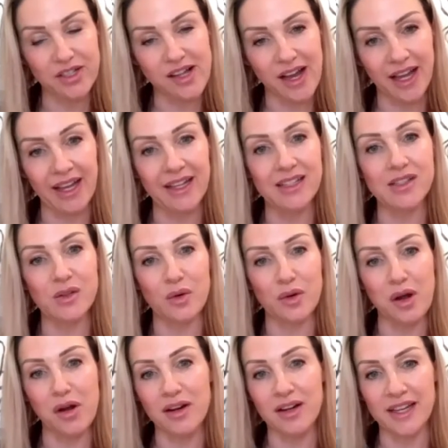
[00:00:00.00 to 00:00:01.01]
clients or
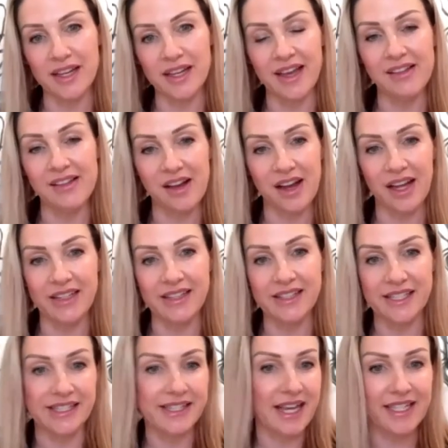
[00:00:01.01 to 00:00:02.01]
RIA clients
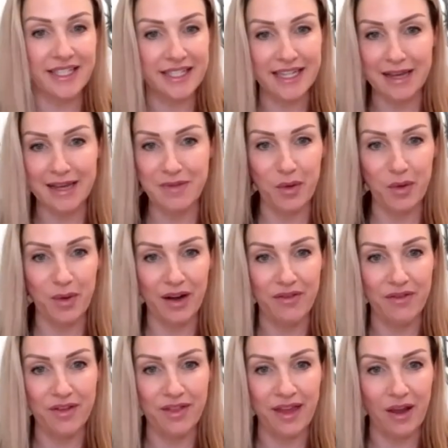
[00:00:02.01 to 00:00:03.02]
decide to name it
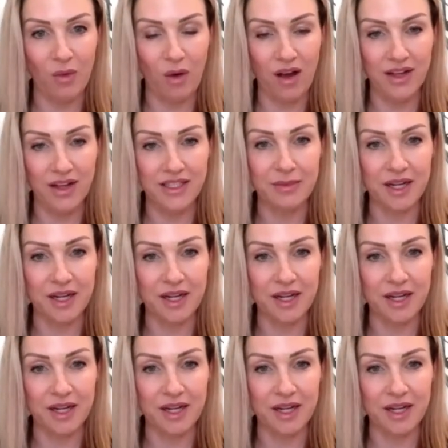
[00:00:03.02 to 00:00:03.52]
whatever they want.